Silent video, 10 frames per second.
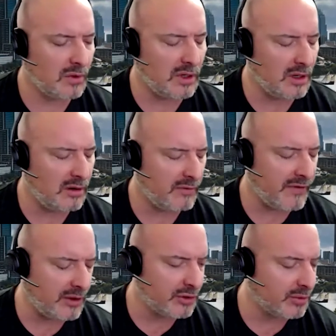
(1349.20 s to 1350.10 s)
uh,
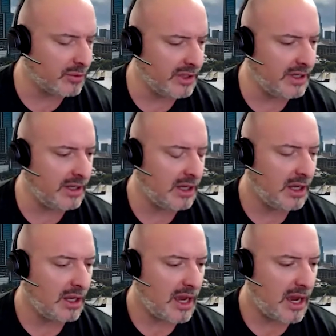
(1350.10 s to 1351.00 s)
founder really
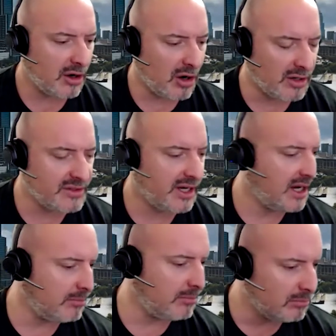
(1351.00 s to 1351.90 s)
had a hard
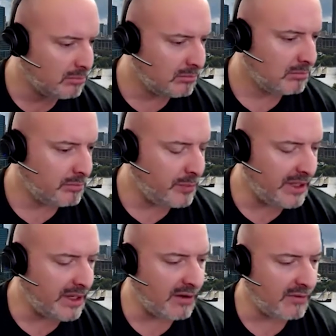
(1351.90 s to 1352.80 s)
time
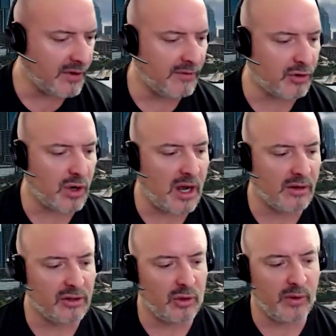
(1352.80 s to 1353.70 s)
being out in front of the crowd
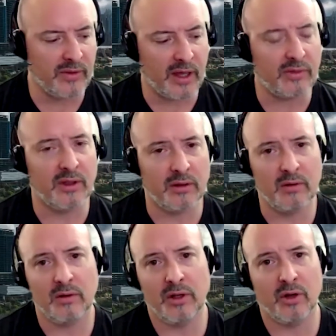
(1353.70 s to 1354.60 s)
and doing that,
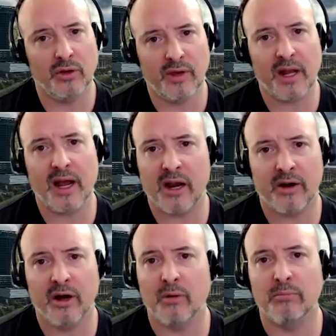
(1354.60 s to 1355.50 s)
then, you know, you got to hire
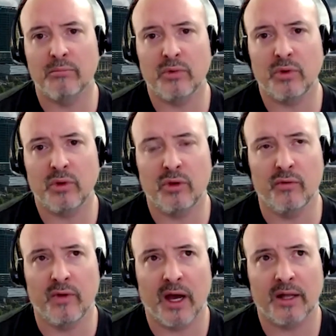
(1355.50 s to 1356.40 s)
help.
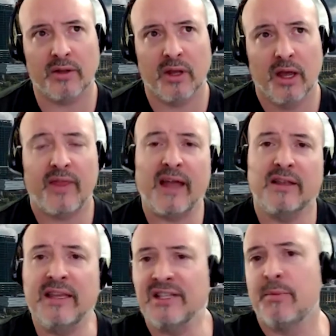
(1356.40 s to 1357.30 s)
You've got, that
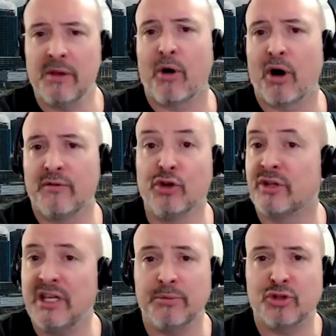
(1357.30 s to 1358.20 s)
needs to be a part of your
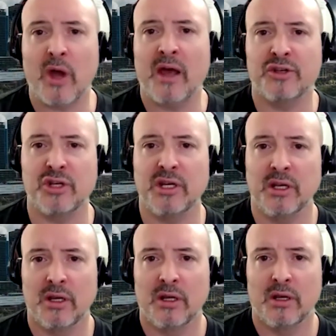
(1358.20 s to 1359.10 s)
team strategy.
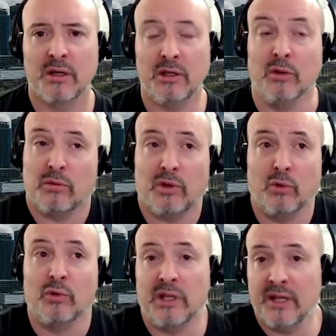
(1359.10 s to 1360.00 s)
You,
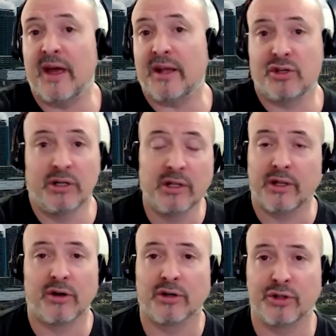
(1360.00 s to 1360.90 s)
you need that
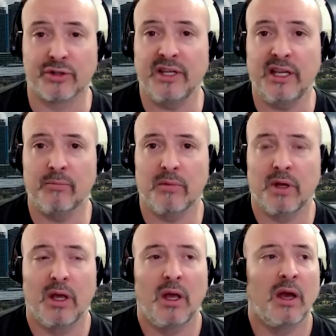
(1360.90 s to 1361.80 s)
cheerleader on your team.
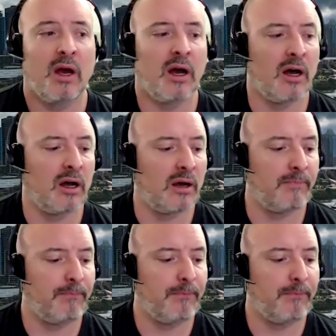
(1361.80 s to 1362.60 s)
Uh,